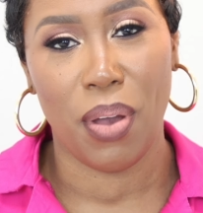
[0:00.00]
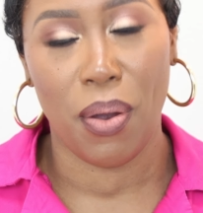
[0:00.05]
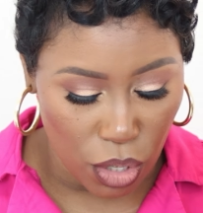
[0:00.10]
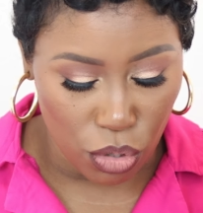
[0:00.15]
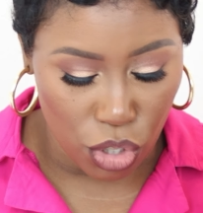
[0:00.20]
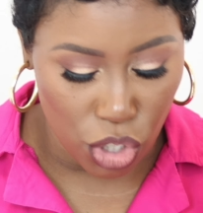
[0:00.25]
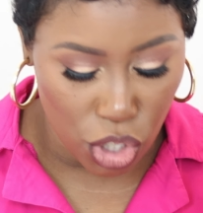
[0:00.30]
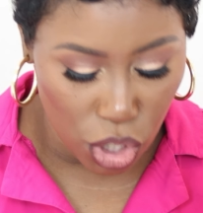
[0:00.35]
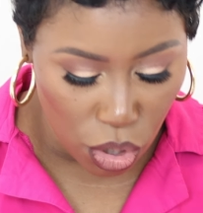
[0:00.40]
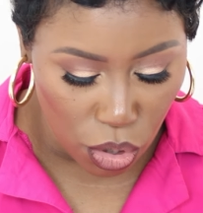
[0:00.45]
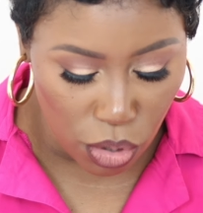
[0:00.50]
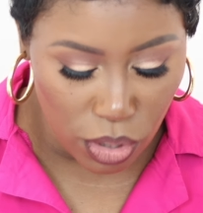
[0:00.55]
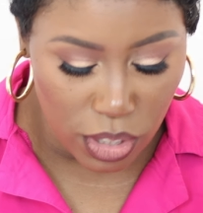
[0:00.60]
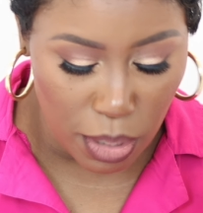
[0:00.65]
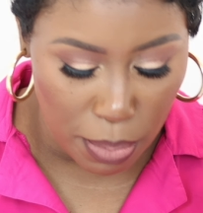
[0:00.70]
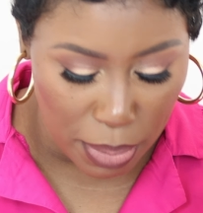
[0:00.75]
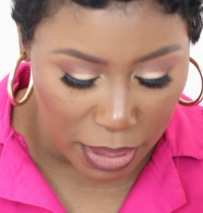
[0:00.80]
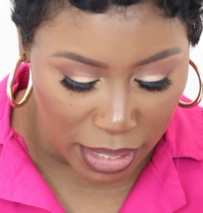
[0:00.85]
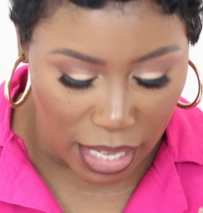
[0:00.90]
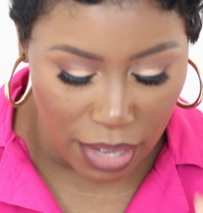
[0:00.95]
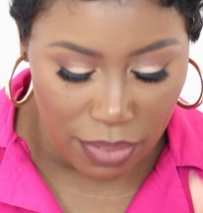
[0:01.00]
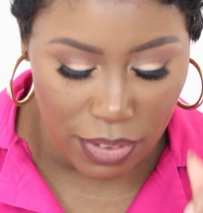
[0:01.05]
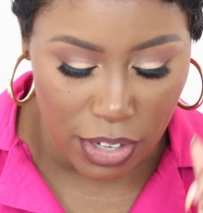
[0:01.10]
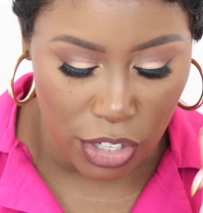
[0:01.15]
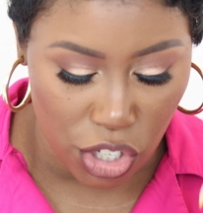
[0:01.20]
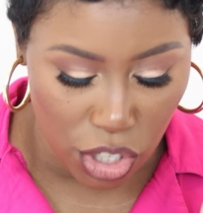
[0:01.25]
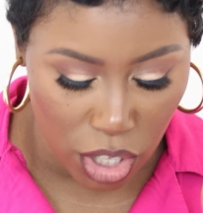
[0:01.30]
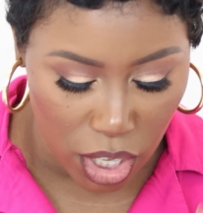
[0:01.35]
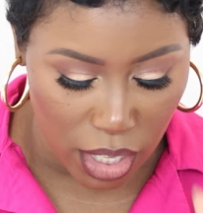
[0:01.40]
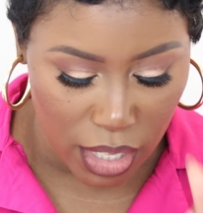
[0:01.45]
So choose to believe
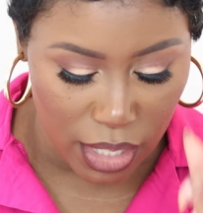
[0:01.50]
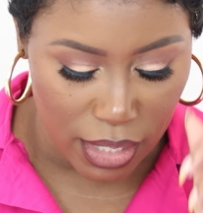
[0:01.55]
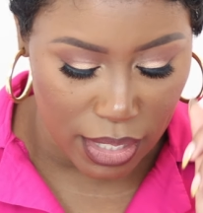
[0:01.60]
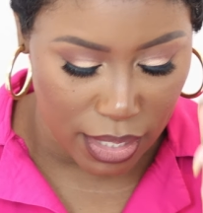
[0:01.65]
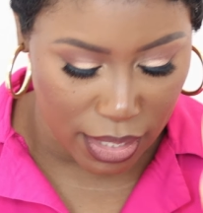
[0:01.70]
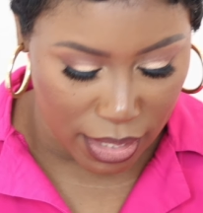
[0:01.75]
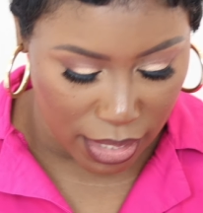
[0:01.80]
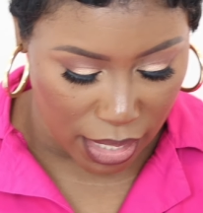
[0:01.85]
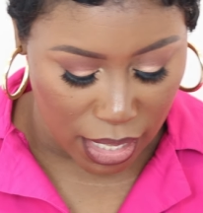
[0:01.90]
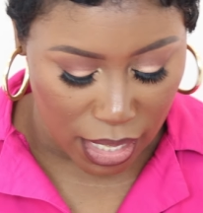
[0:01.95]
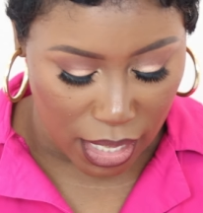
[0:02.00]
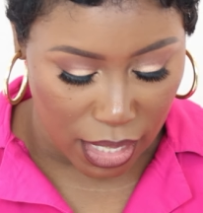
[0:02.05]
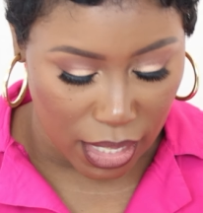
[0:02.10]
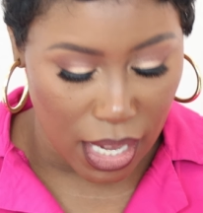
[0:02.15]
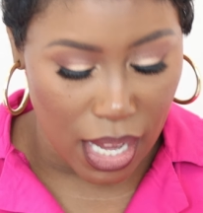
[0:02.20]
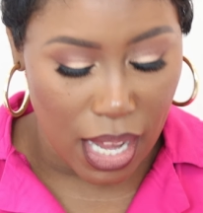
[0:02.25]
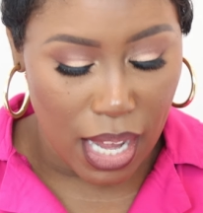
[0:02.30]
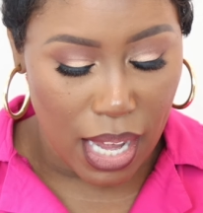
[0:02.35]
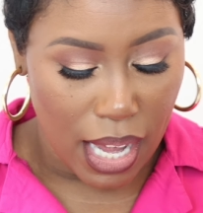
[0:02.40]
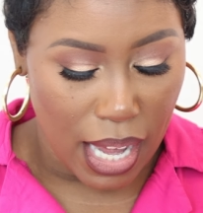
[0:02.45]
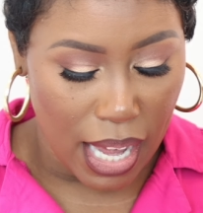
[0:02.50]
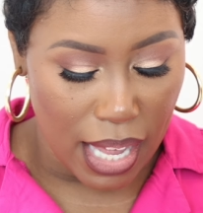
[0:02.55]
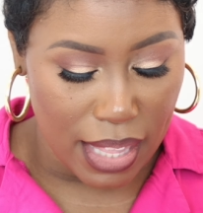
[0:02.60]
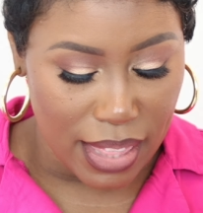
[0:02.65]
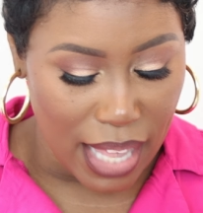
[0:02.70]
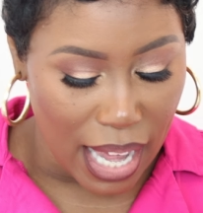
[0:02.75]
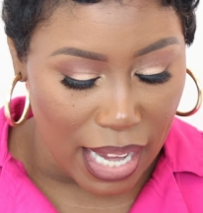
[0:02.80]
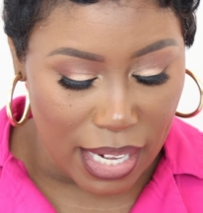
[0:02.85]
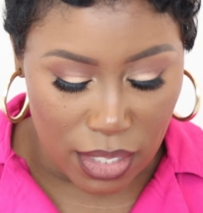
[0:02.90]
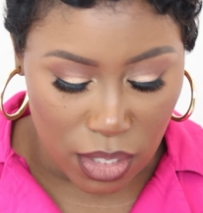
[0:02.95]
you're going to succeed,
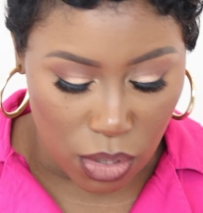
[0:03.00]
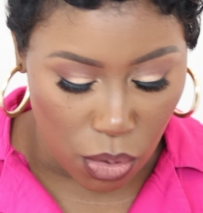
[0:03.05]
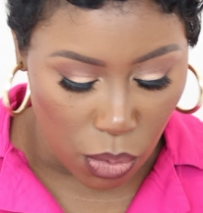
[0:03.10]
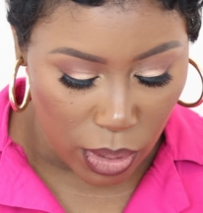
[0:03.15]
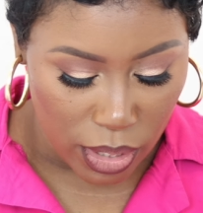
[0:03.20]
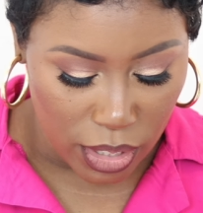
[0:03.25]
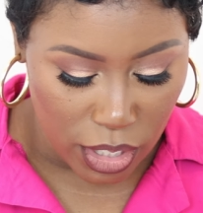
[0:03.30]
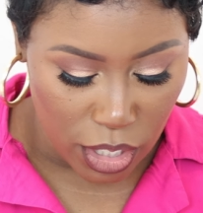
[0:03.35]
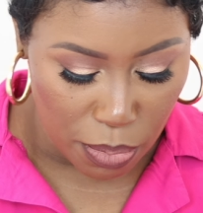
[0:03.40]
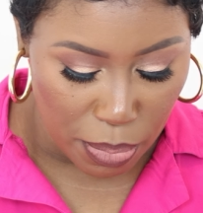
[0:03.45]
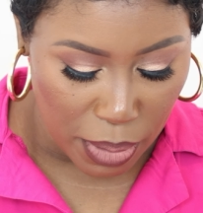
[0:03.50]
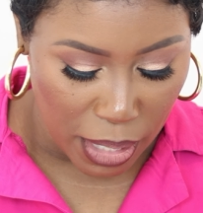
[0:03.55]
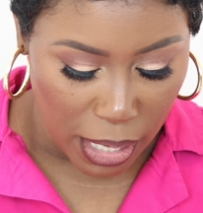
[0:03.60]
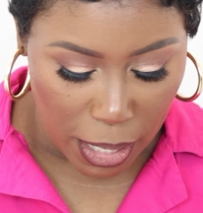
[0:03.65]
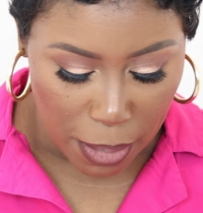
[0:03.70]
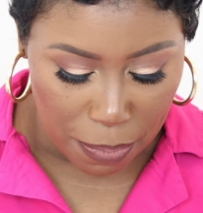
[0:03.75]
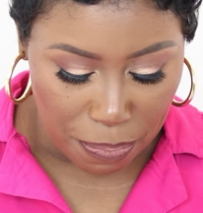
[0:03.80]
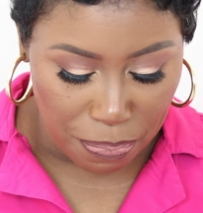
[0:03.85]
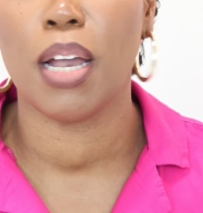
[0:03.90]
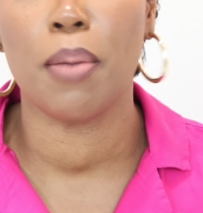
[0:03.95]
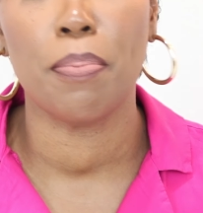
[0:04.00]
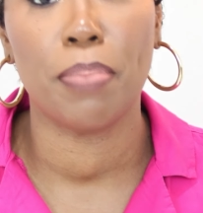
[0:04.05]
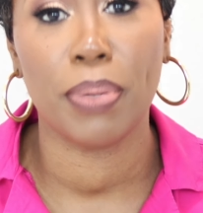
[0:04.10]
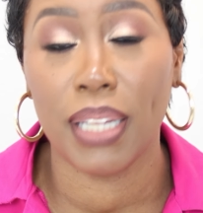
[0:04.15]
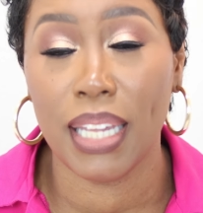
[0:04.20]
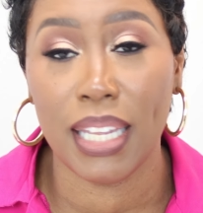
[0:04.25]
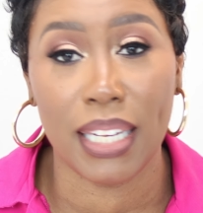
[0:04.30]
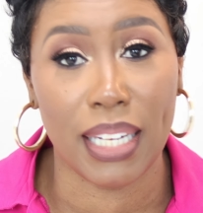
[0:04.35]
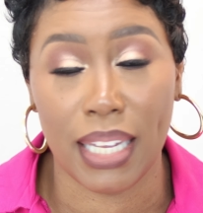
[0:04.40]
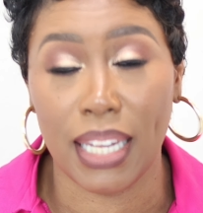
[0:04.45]
and that is going to be
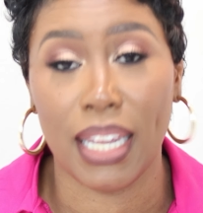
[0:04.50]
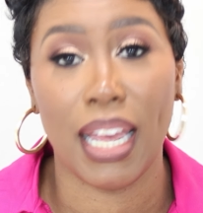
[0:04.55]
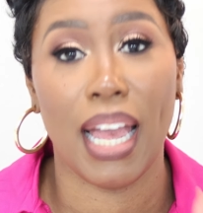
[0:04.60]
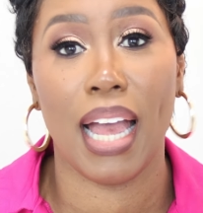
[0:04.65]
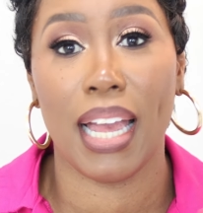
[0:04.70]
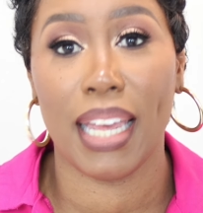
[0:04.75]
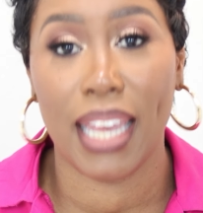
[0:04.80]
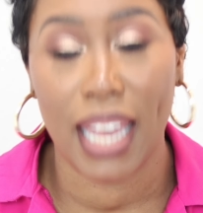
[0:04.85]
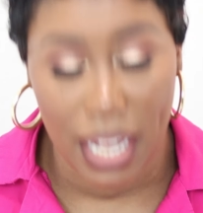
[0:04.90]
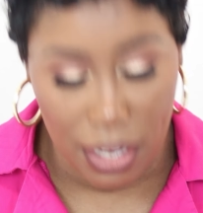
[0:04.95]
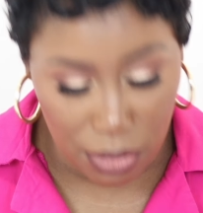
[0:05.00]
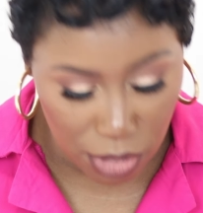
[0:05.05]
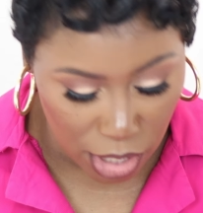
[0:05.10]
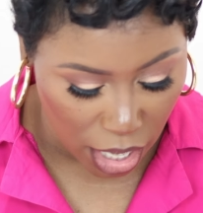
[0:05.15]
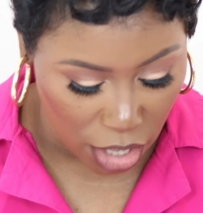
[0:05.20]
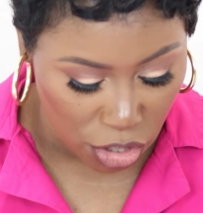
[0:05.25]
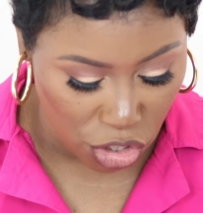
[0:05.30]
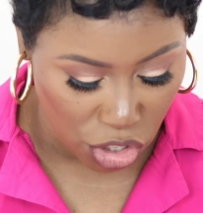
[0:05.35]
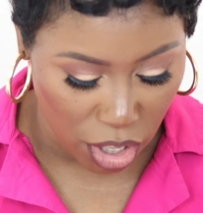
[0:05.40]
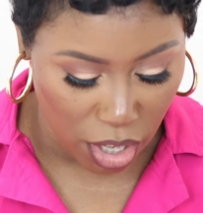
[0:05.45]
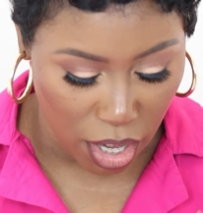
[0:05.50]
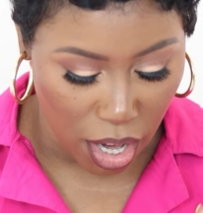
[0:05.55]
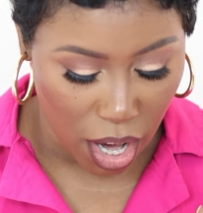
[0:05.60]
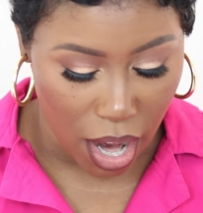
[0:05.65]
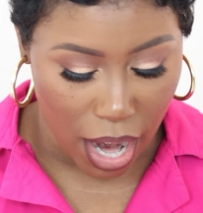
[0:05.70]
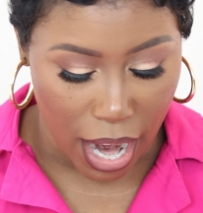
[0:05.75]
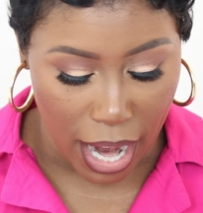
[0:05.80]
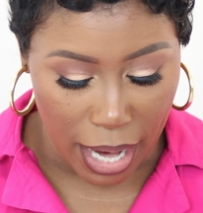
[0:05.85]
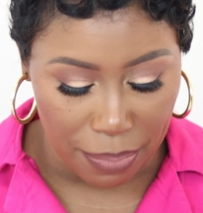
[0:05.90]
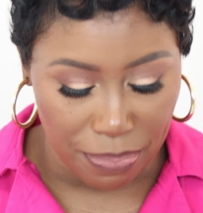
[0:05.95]
completely a game changer,
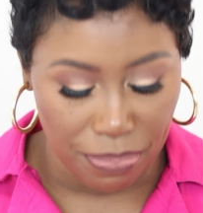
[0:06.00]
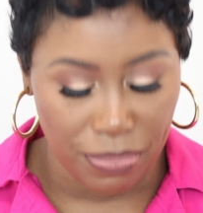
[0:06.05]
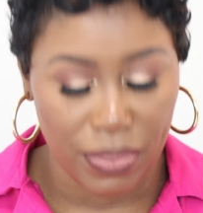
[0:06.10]
all right?